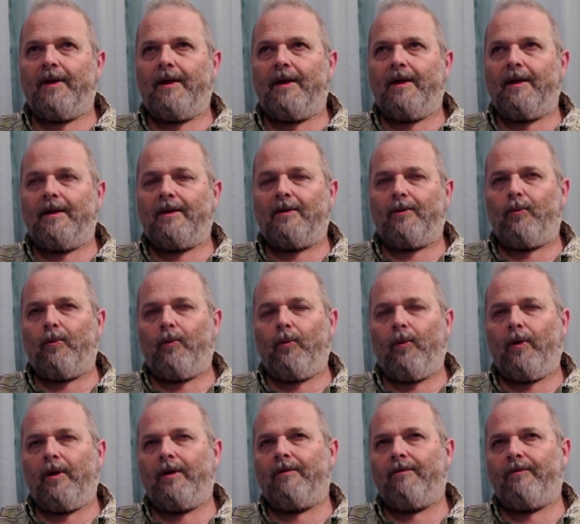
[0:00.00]

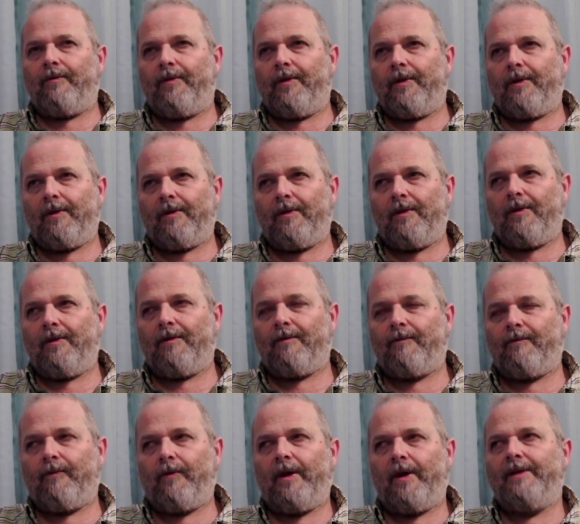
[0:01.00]
one of the
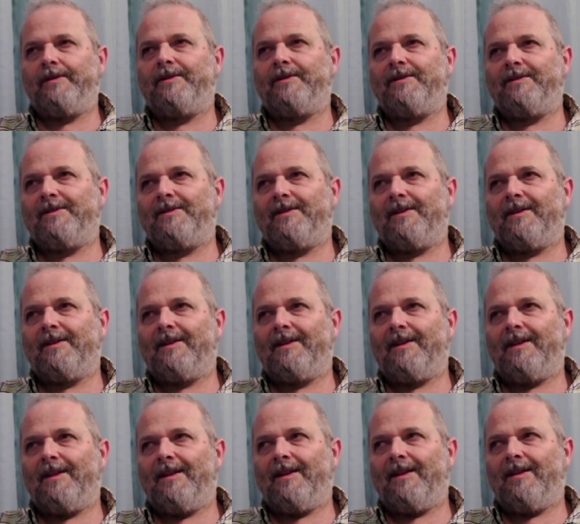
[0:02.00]
phrases that
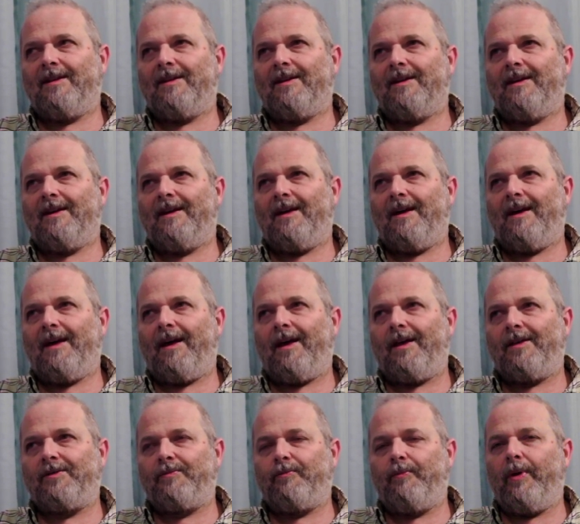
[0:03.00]

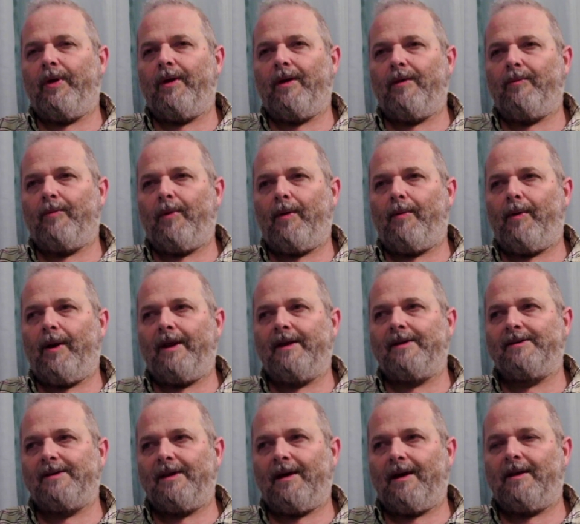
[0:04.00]
has been on my mind
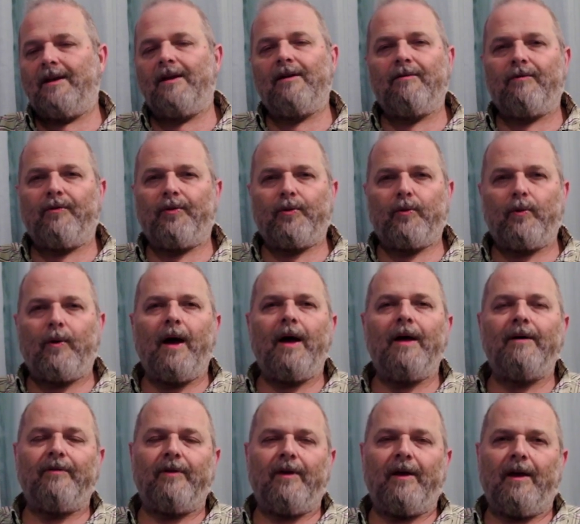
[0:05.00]
is the idea of
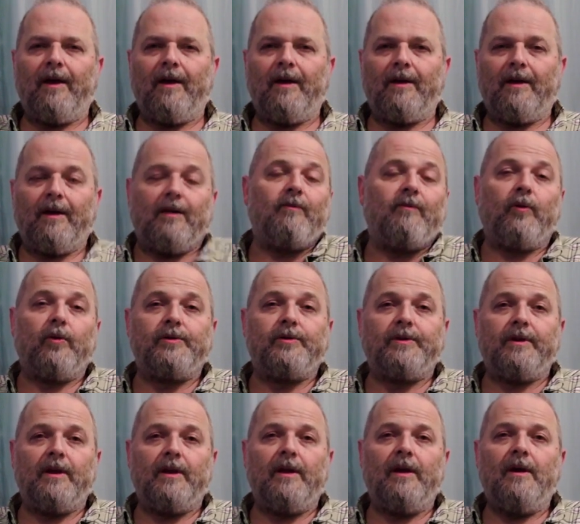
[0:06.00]
thriving in
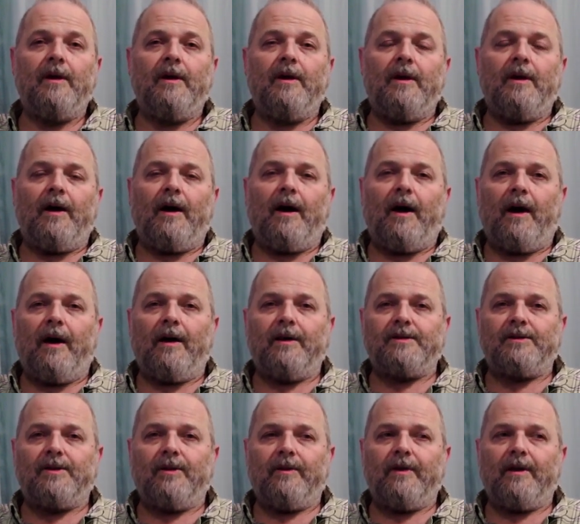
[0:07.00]
adversity.
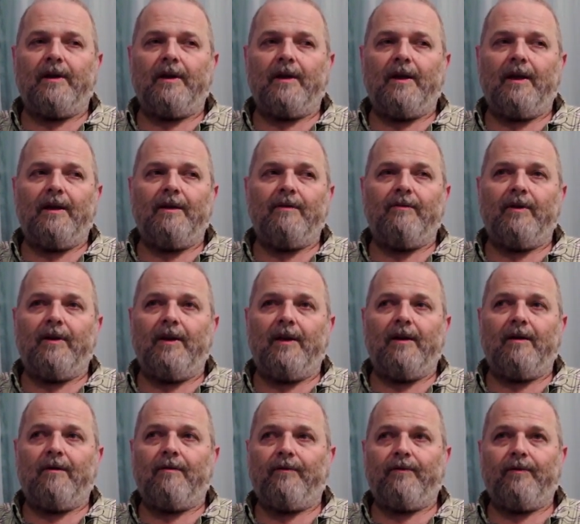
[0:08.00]
So that even
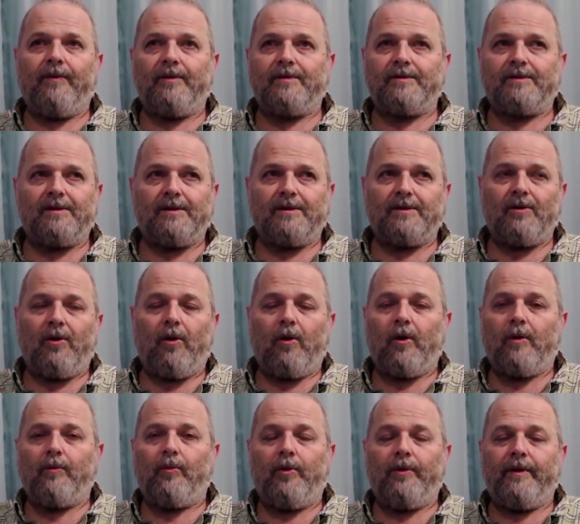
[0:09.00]
if there's this
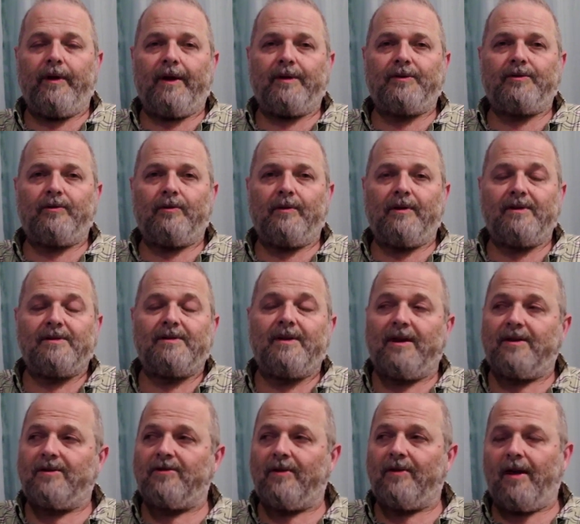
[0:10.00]
horrible natural
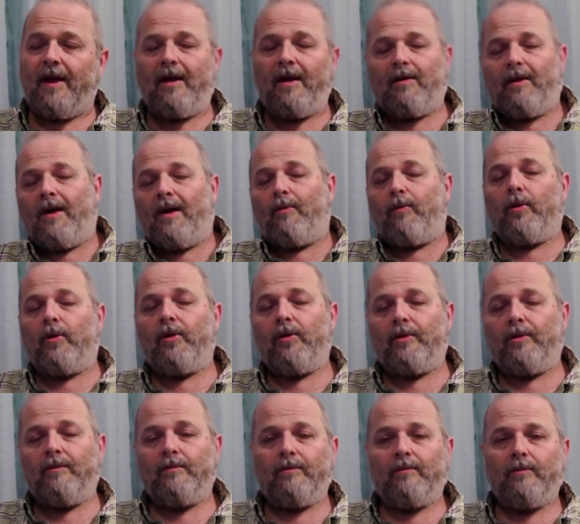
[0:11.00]
disaster, hey, yeah, we're good.